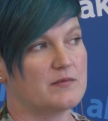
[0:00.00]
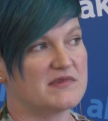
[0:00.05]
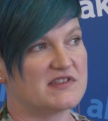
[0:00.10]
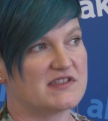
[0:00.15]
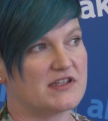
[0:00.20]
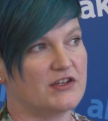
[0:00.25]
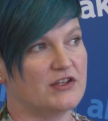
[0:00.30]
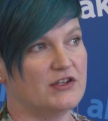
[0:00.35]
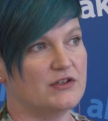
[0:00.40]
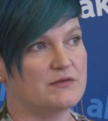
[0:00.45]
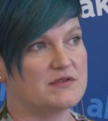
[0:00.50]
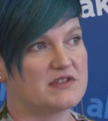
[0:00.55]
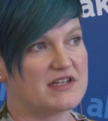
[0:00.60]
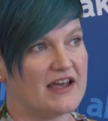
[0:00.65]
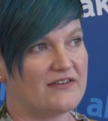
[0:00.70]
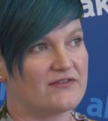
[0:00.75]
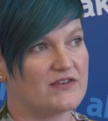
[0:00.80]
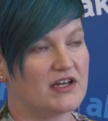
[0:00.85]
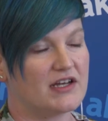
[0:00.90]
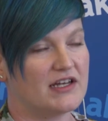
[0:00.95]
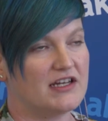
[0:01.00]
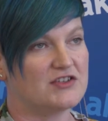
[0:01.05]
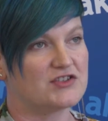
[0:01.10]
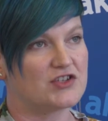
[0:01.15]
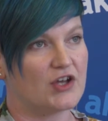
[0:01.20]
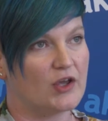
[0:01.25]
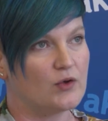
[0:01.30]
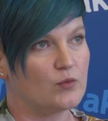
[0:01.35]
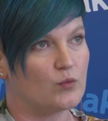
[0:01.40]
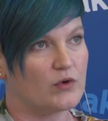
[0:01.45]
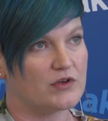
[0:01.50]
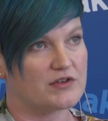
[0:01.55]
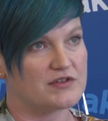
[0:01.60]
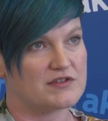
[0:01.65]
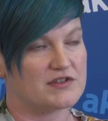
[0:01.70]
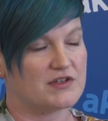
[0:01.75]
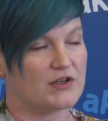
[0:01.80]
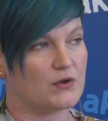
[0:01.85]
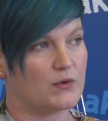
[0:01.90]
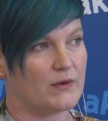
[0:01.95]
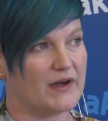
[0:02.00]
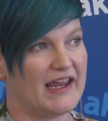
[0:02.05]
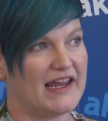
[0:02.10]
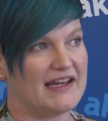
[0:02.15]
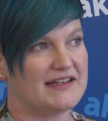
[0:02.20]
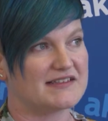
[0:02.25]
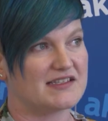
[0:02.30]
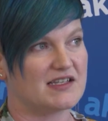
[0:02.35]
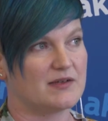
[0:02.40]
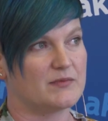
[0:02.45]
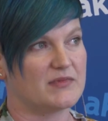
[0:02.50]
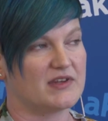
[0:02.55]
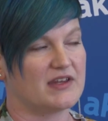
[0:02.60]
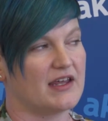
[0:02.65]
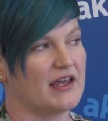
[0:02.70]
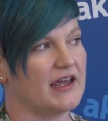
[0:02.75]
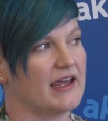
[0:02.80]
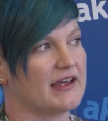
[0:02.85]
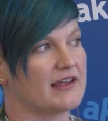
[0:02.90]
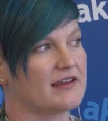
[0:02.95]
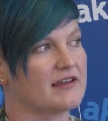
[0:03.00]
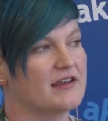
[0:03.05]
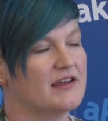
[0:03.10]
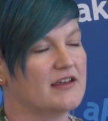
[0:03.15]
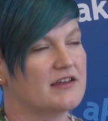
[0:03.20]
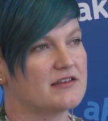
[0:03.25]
So you definitely don't want to create something